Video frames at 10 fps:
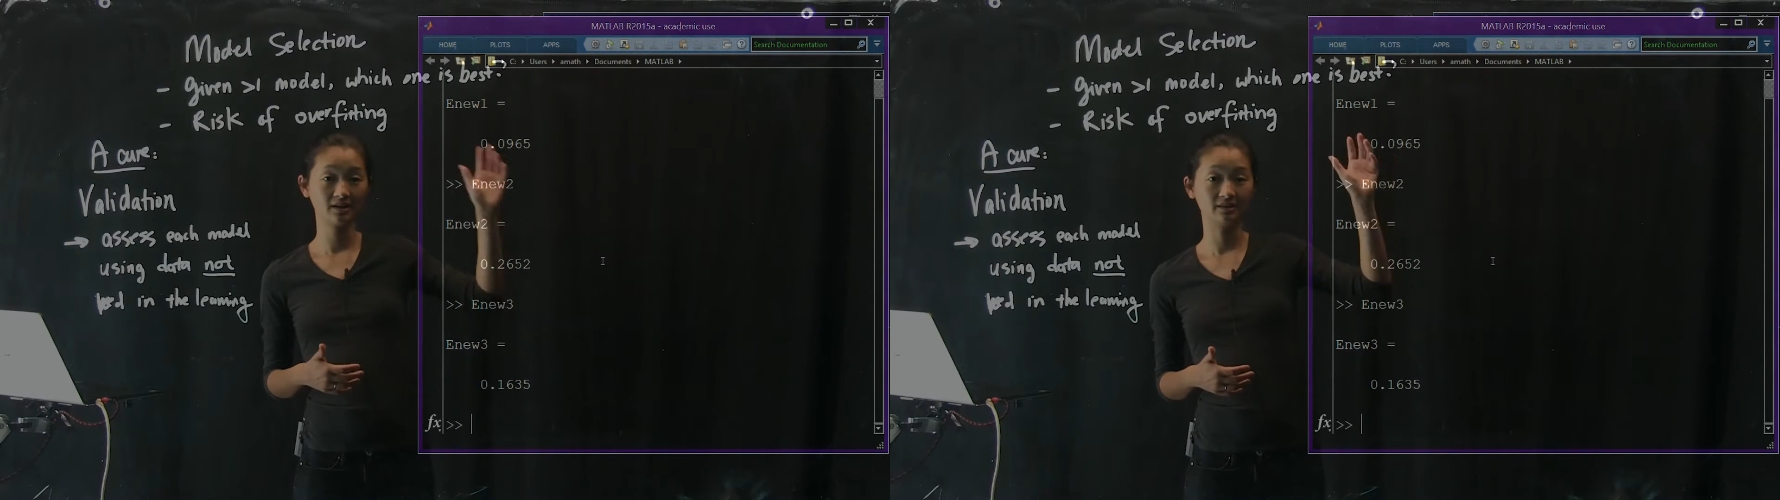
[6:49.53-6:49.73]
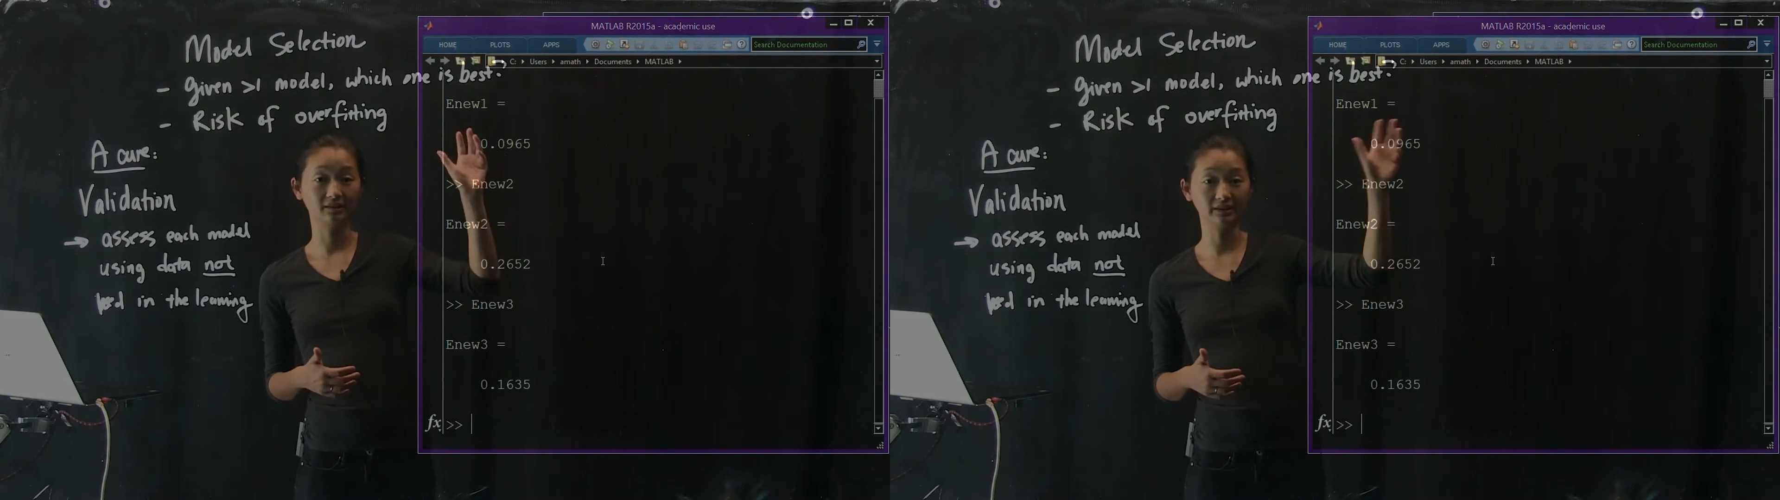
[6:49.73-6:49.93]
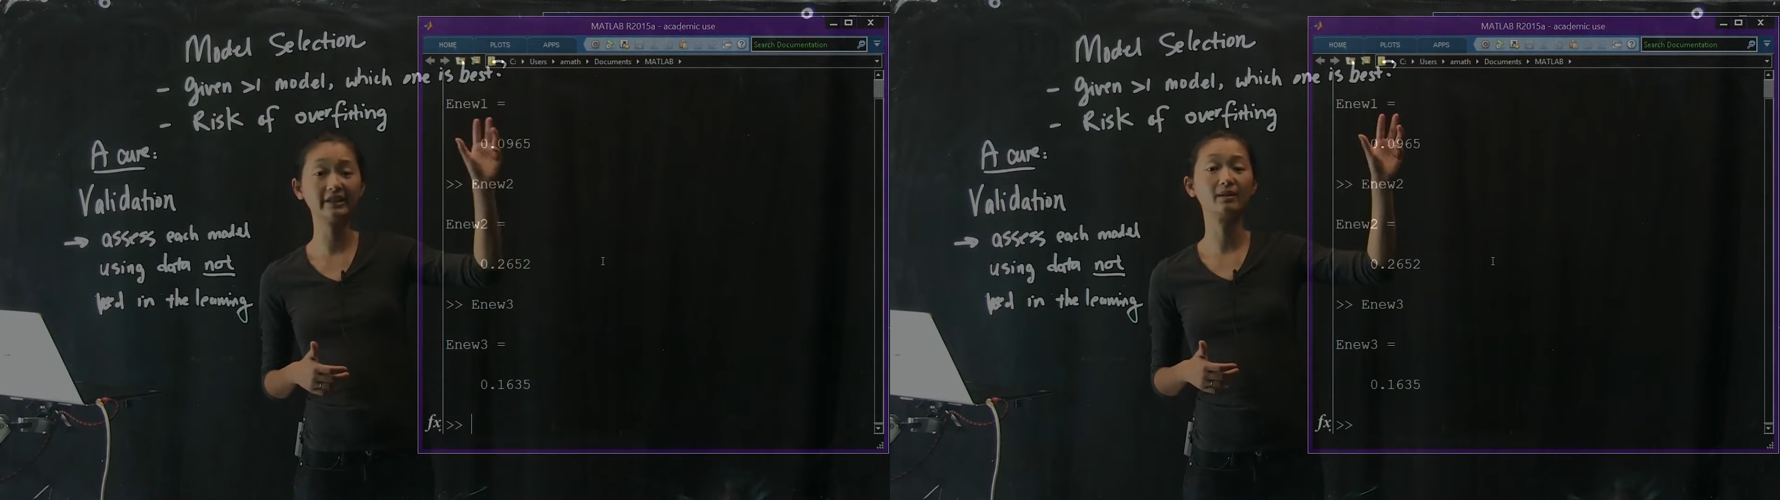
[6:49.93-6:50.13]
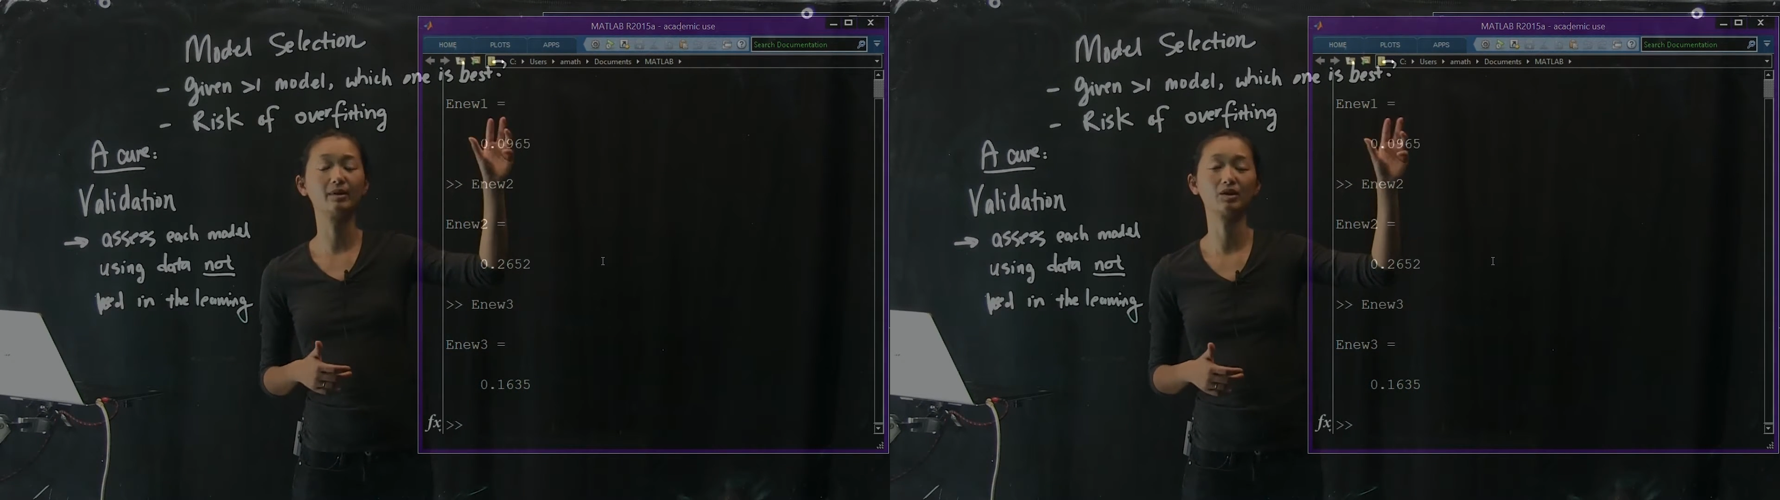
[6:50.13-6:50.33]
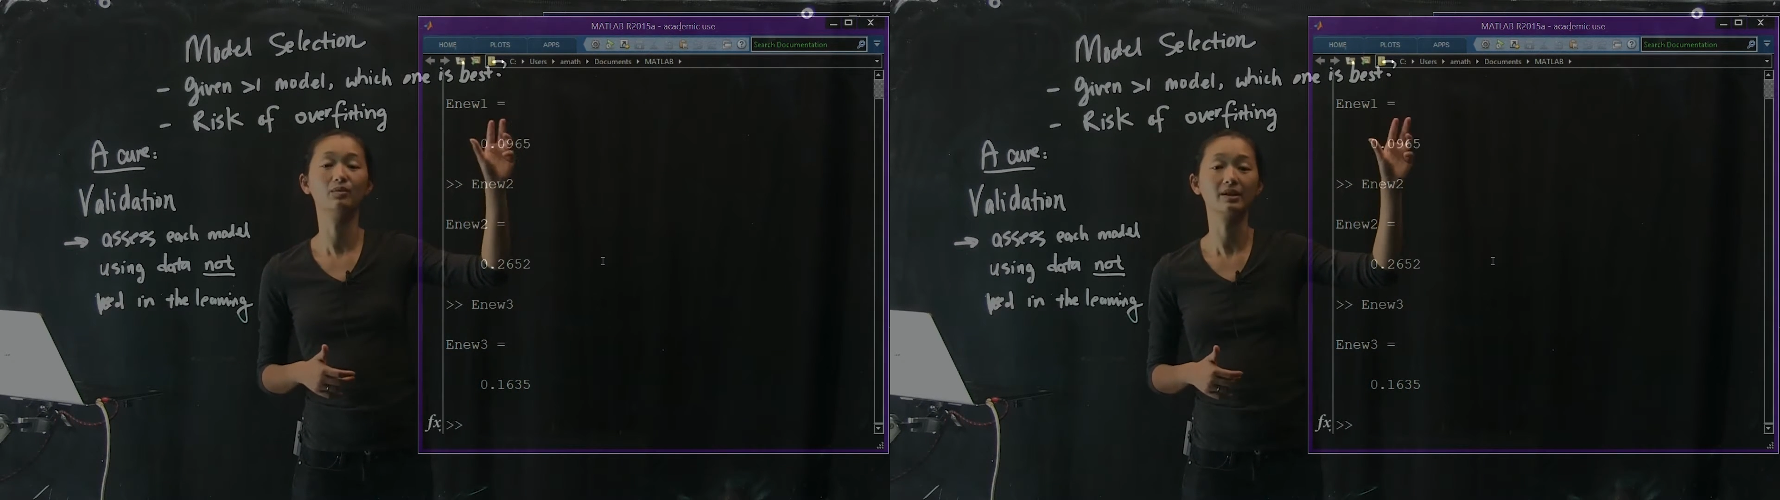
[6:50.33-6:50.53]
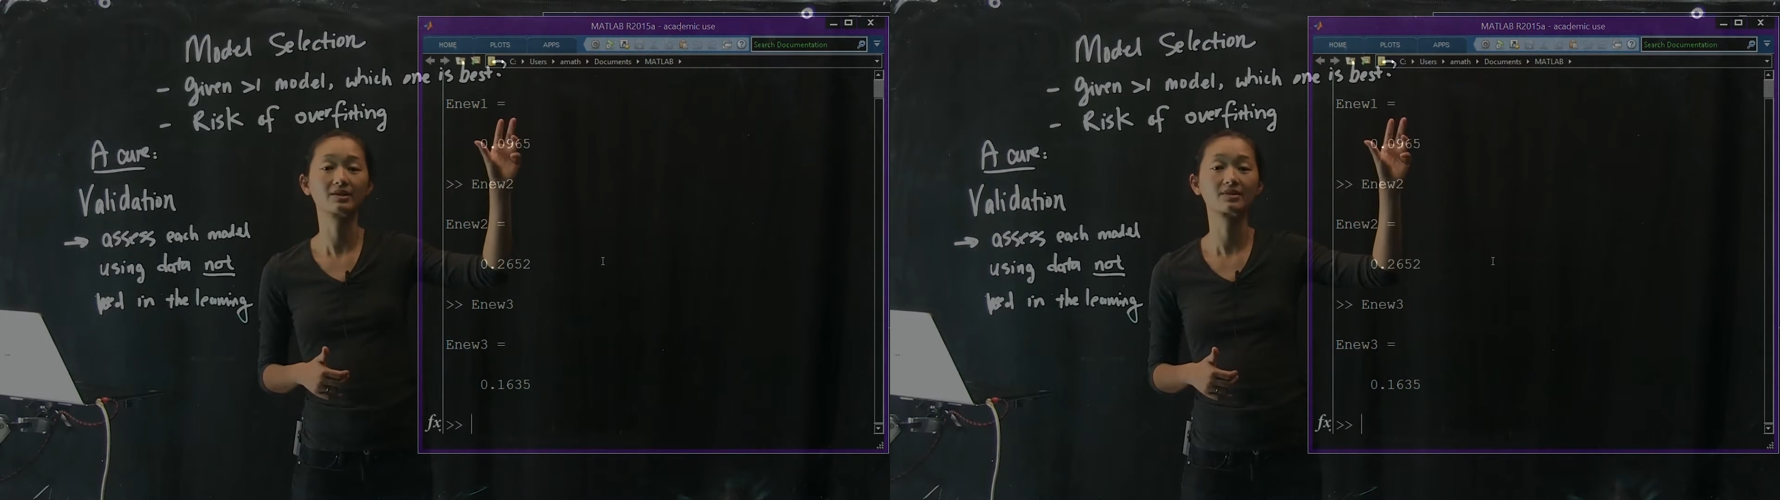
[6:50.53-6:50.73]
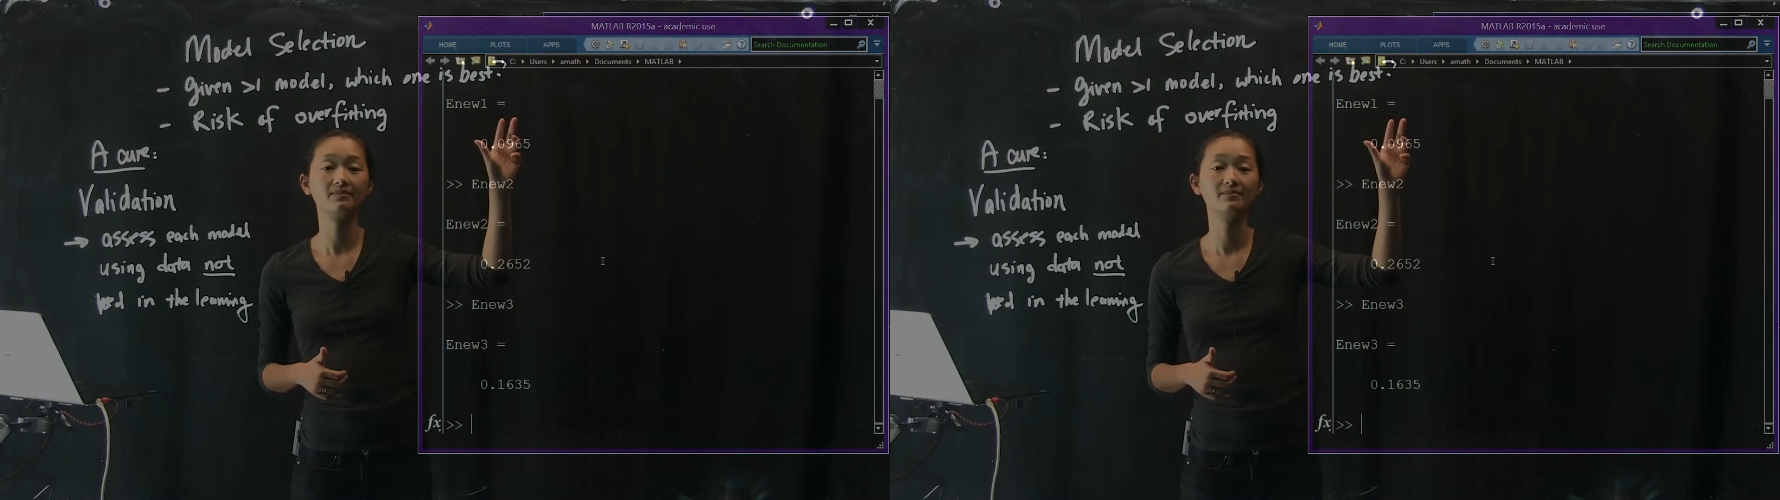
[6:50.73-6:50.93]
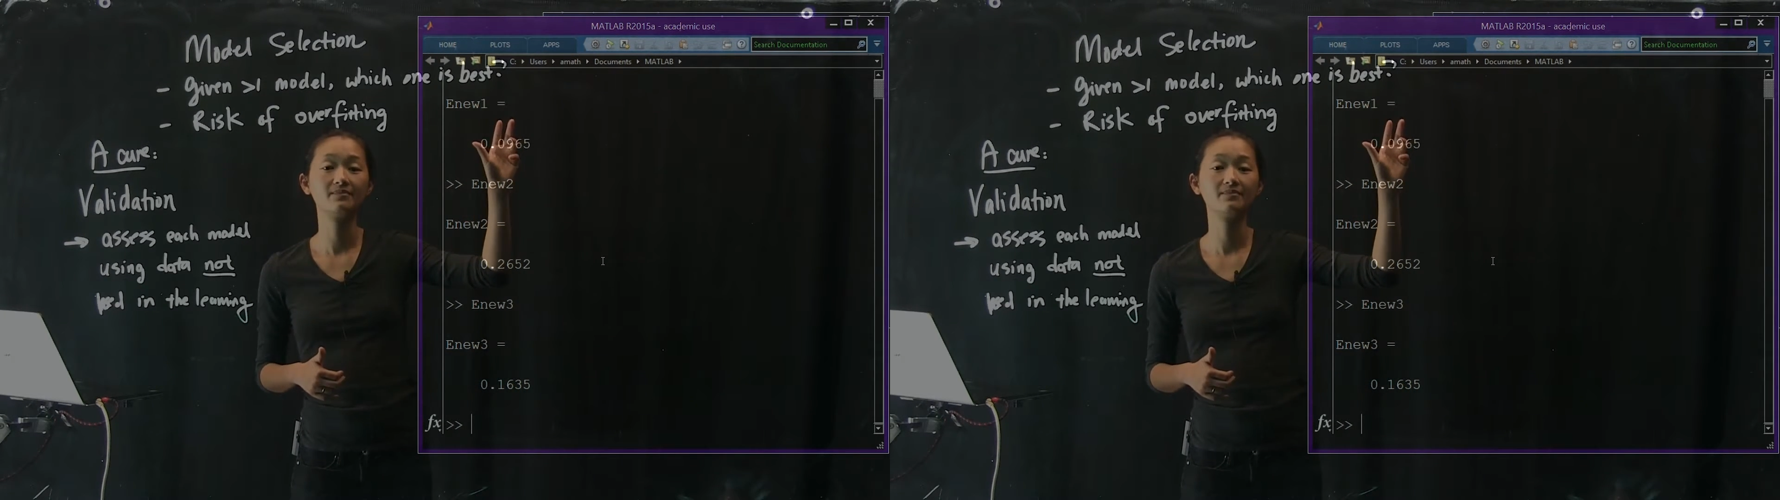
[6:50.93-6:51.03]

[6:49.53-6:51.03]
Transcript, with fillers: the linear model wins.